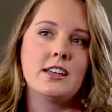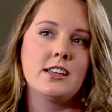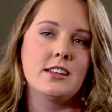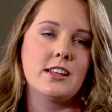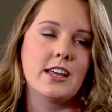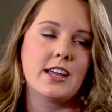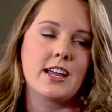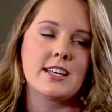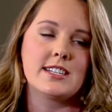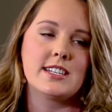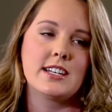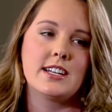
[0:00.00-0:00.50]

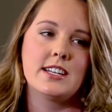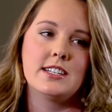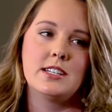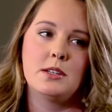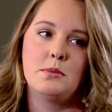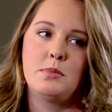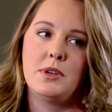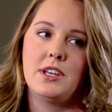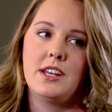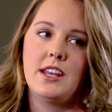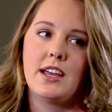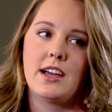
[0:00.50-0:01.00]
like I said, I did
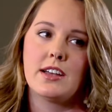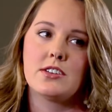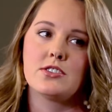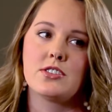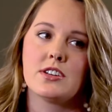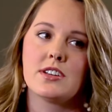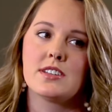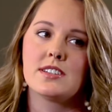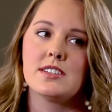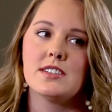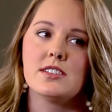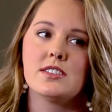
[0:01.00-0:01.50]

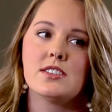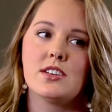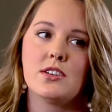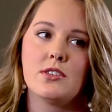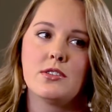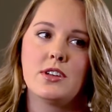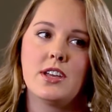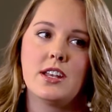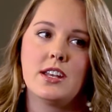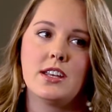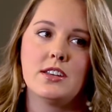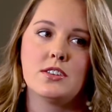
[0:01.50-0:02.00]
pediatrics, and so
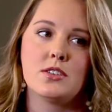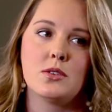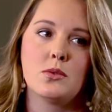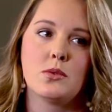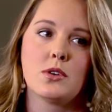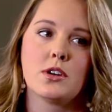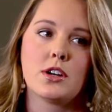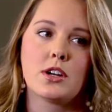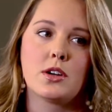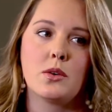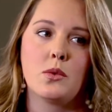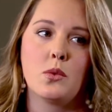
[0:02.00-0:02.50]
getting to
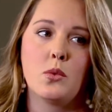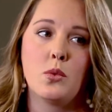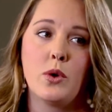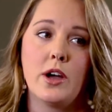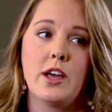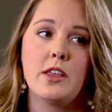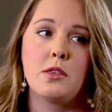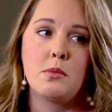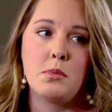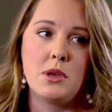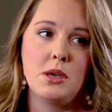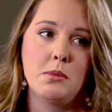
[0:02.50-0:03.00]
work with
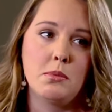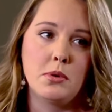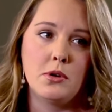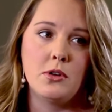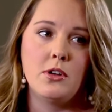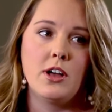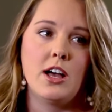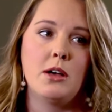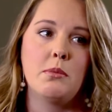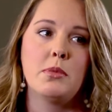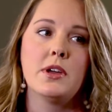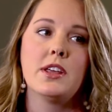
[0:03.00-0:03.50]
people,
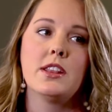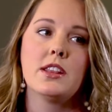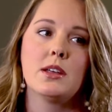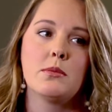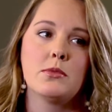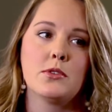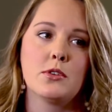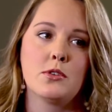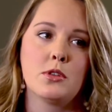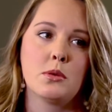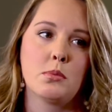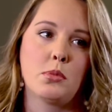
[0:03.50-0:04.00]
helping them
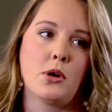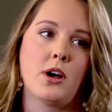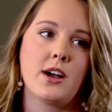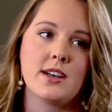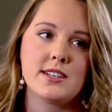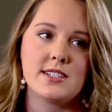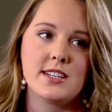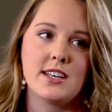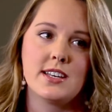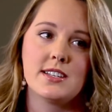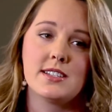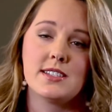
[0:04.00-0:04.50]
through the
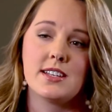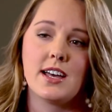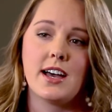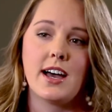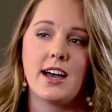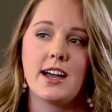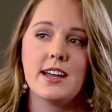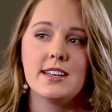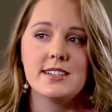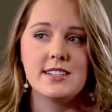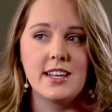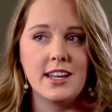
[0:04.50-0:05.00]
process, the
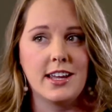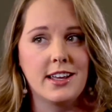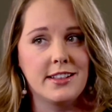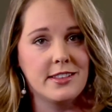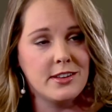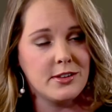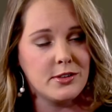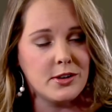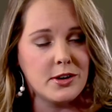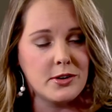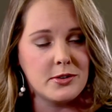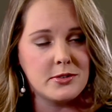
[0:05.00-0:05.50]
highs and the
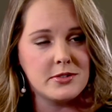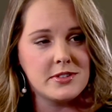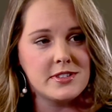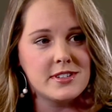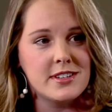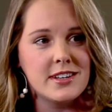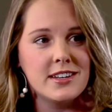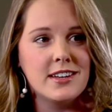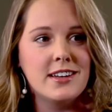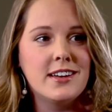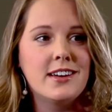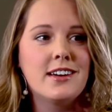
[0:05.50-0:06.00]
lows,
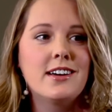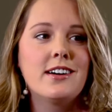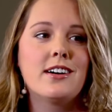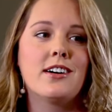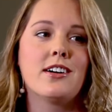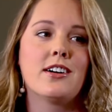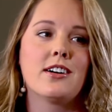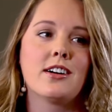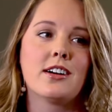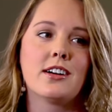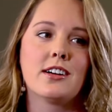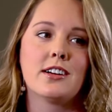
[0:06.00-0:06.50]

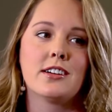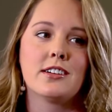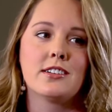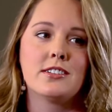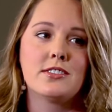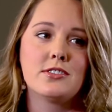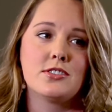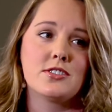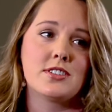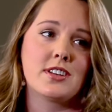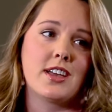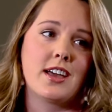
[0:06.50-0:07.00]
are
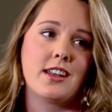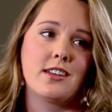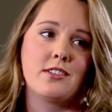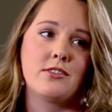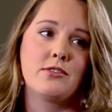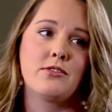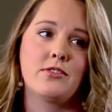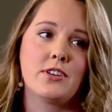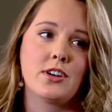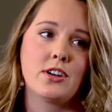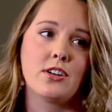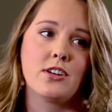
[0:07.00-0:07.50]
just kind of
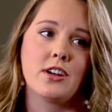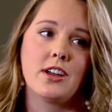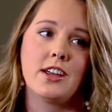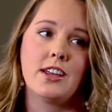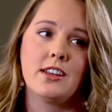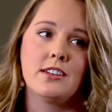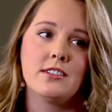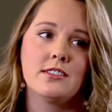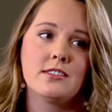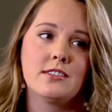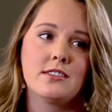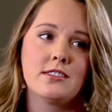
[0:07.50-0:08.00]
a great,
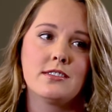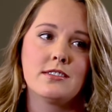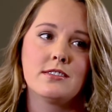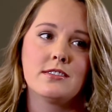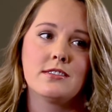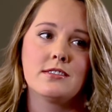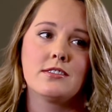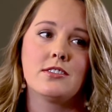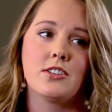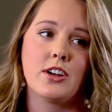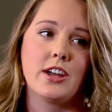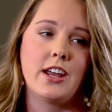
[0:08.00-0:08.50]

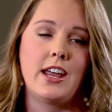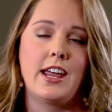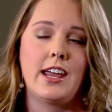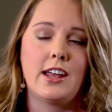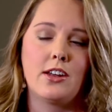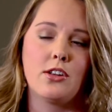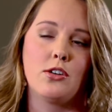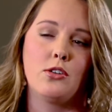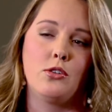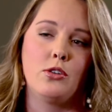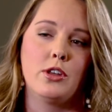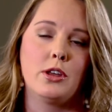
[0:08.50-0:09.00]
great hand
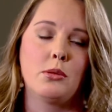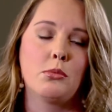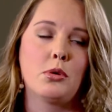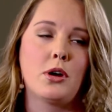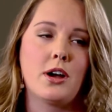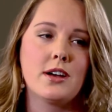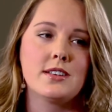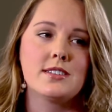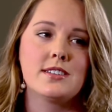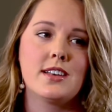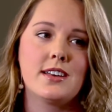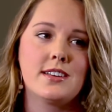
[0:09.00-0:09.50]
holding
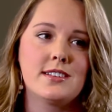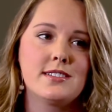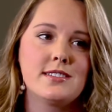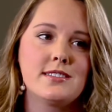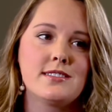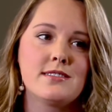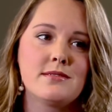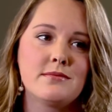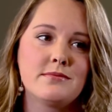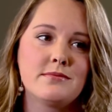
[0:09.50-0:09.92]
process.